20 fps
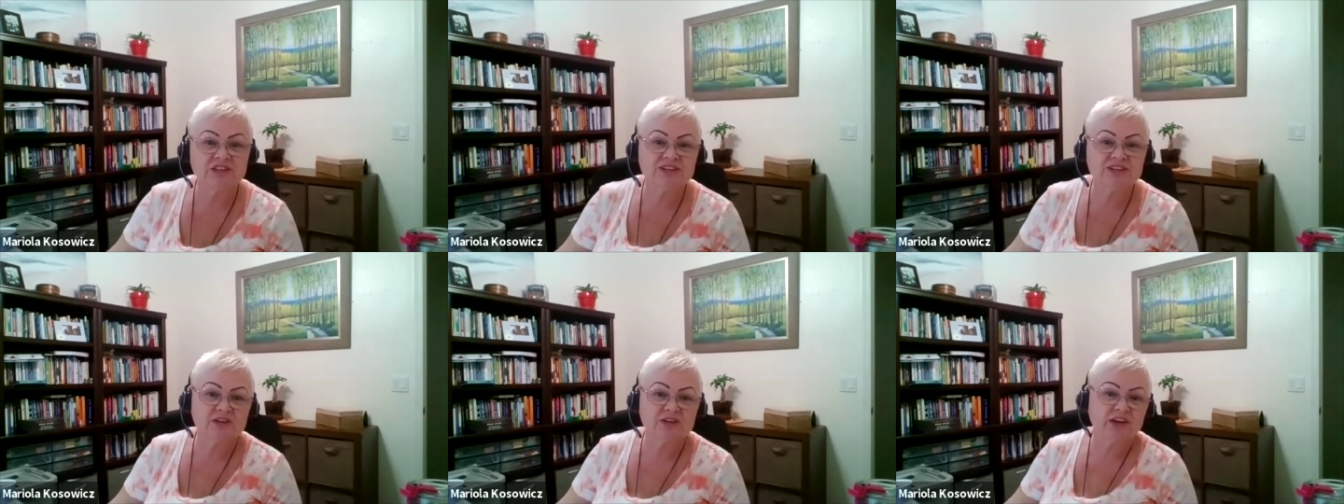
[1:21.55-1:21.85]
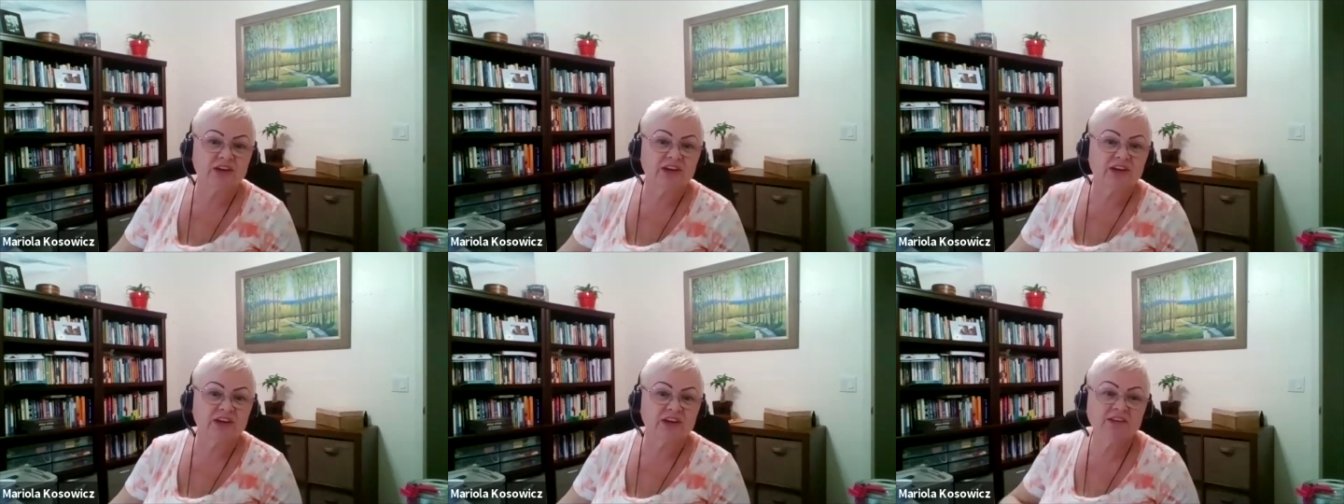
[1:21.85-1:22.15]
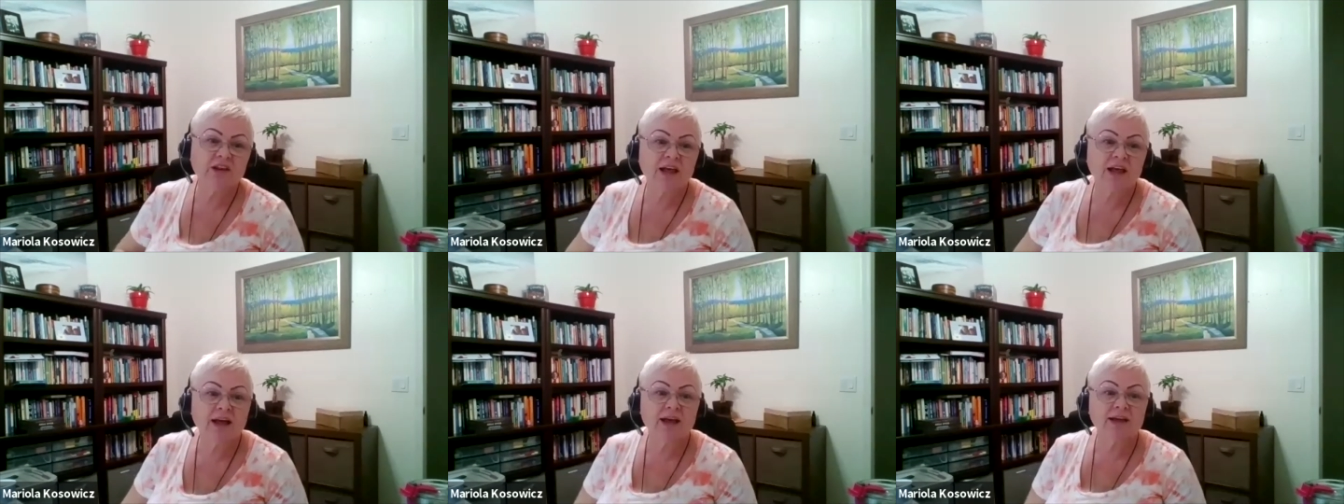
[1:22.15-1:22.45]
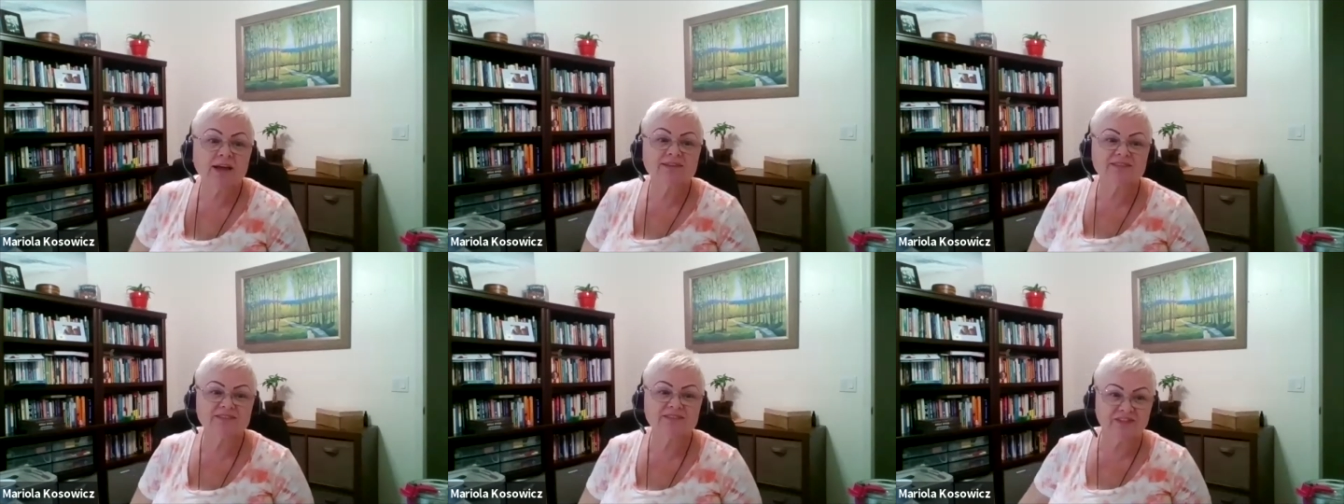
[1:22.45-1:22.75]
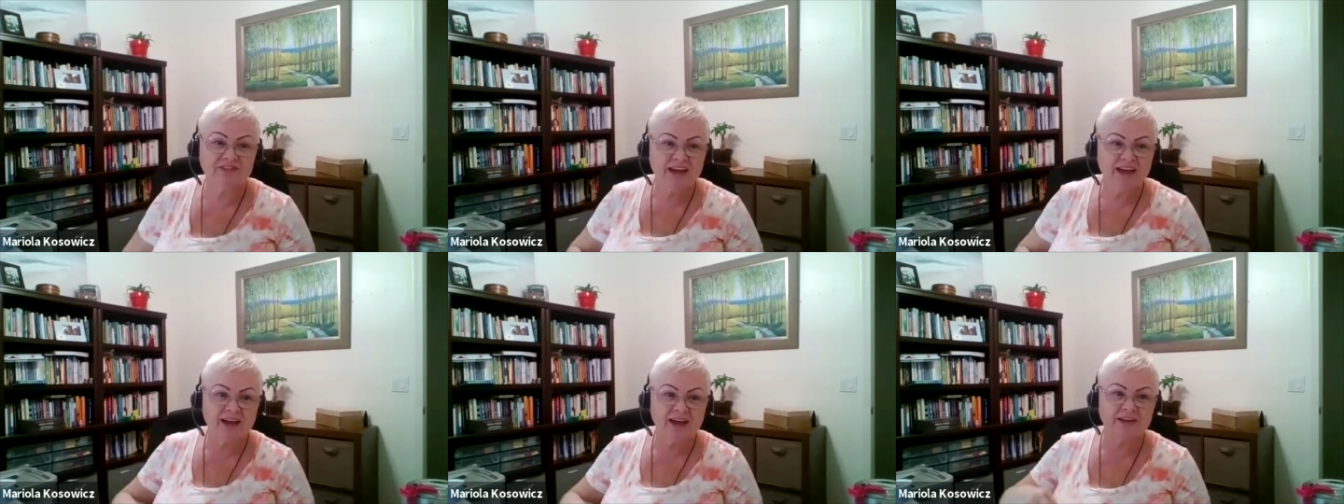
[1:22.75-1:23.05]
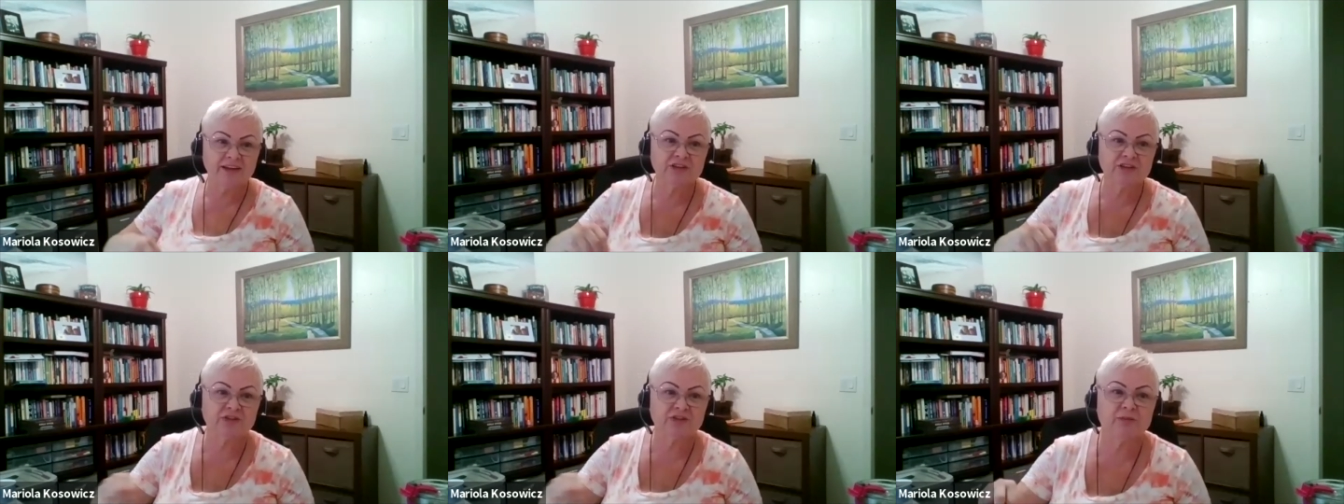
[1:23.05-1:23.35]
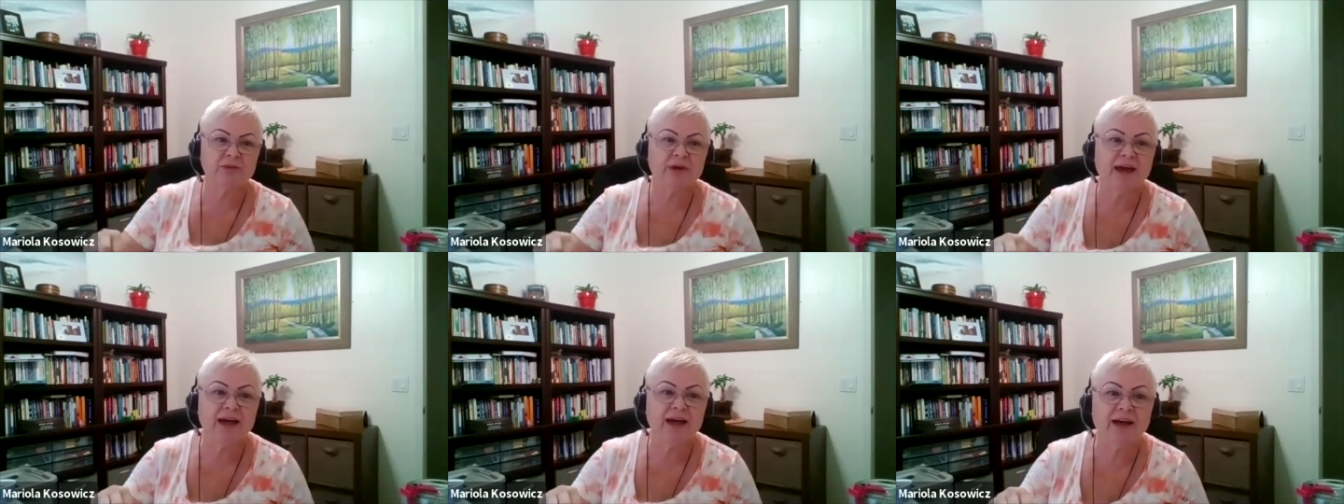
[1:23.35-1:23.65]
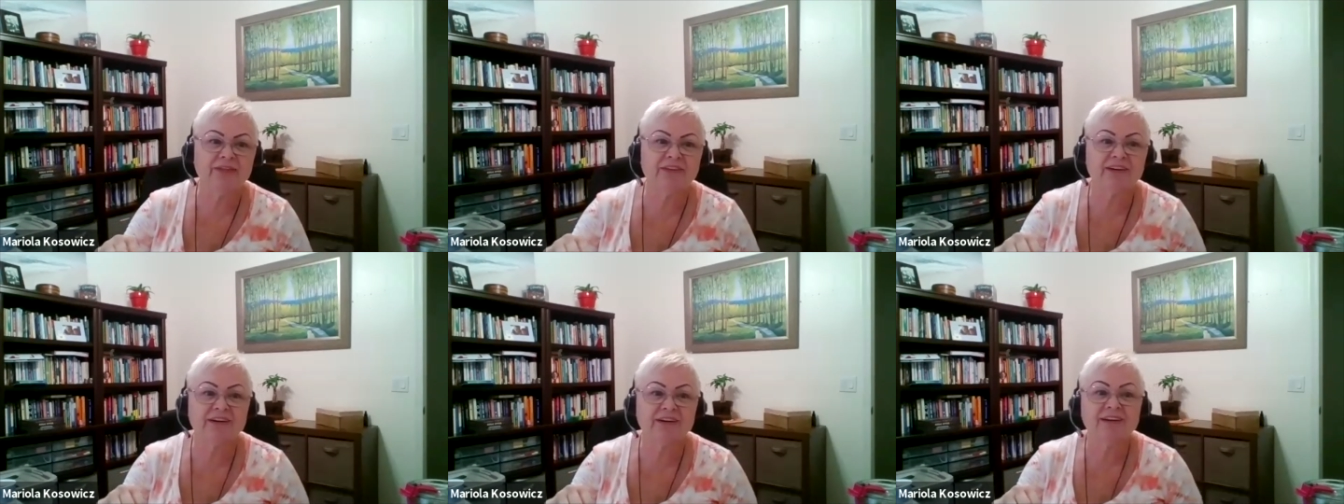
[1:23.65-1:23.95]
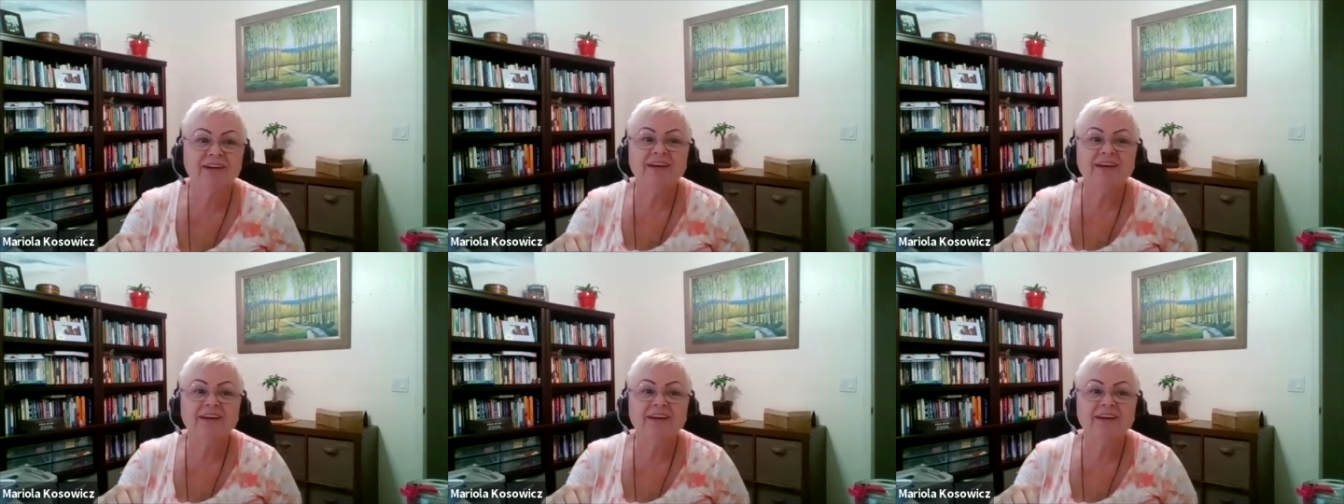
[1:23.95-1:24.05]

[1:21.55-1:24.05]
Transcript: So I gained lots of knowledge from other